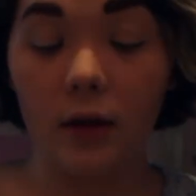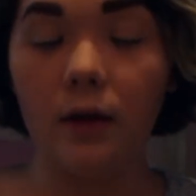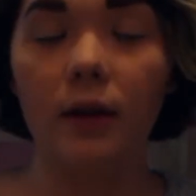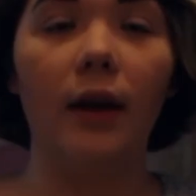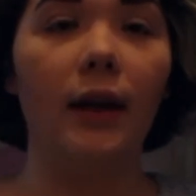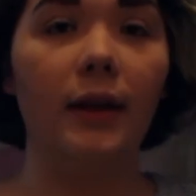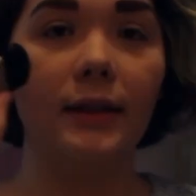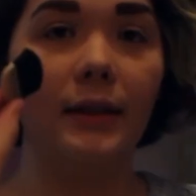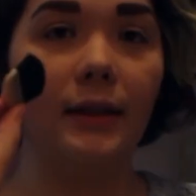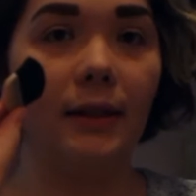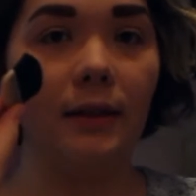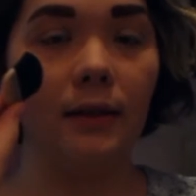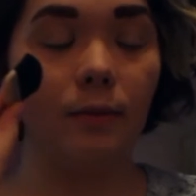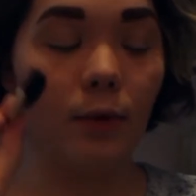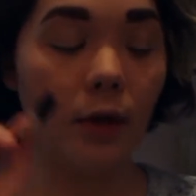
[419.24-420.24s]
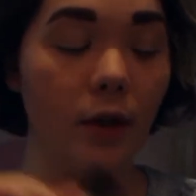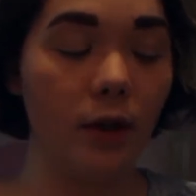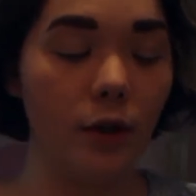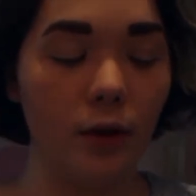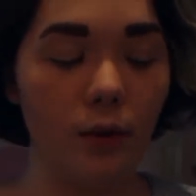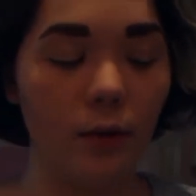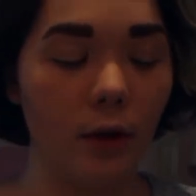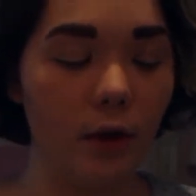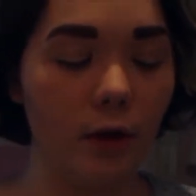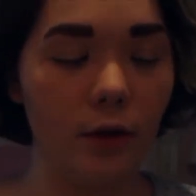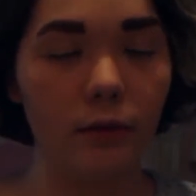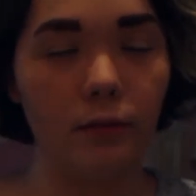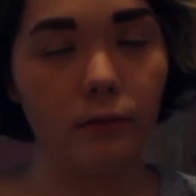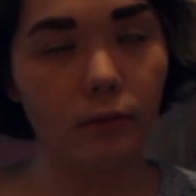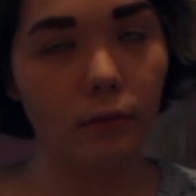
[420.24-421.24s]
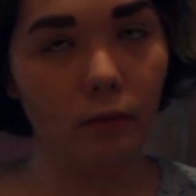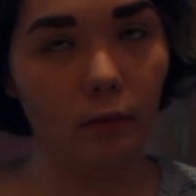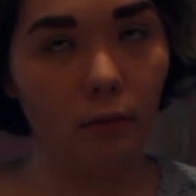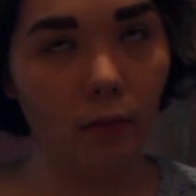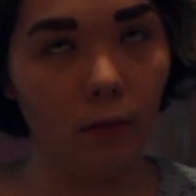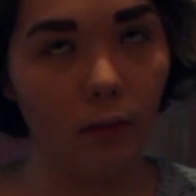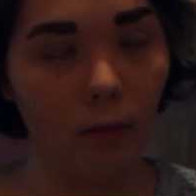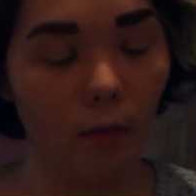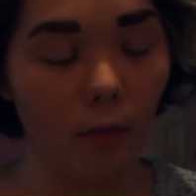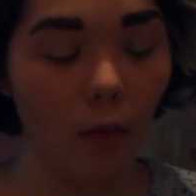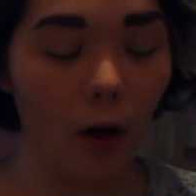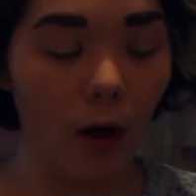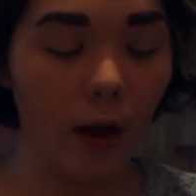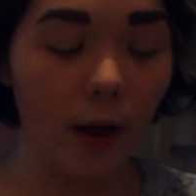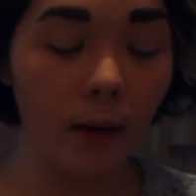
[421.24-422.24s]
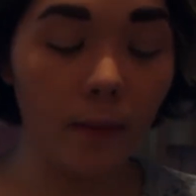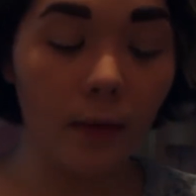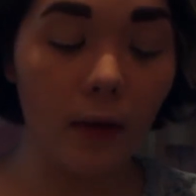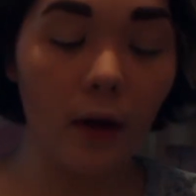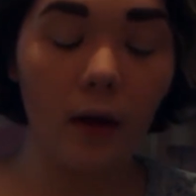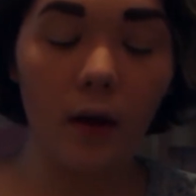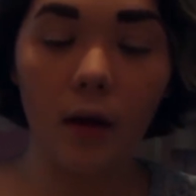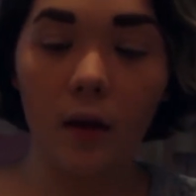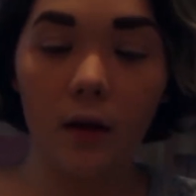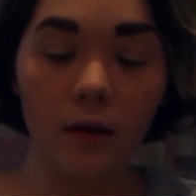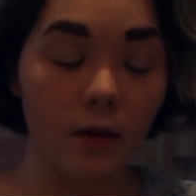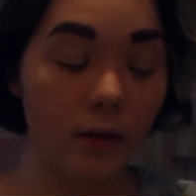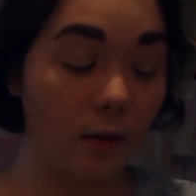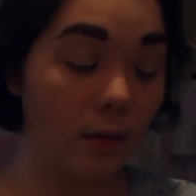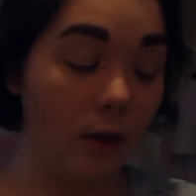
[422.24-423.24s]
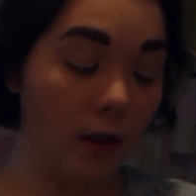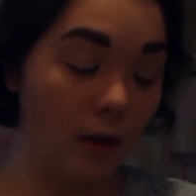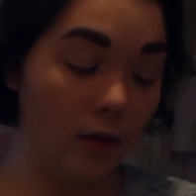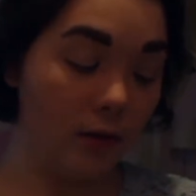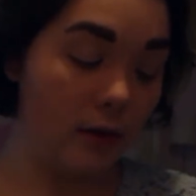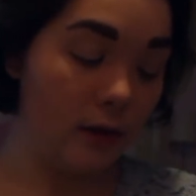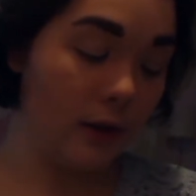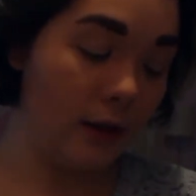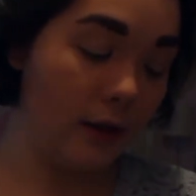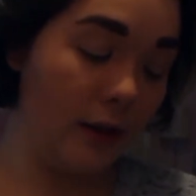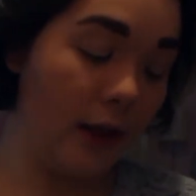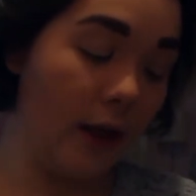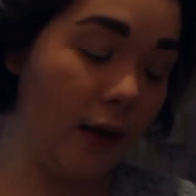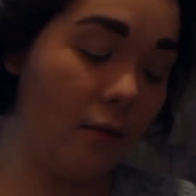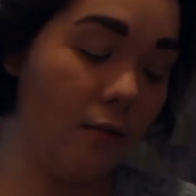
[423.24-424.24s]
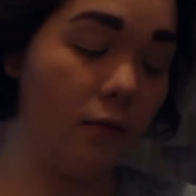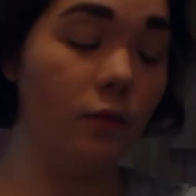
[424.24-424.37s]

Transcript: It has this brush, which, why? So I'm going to use the same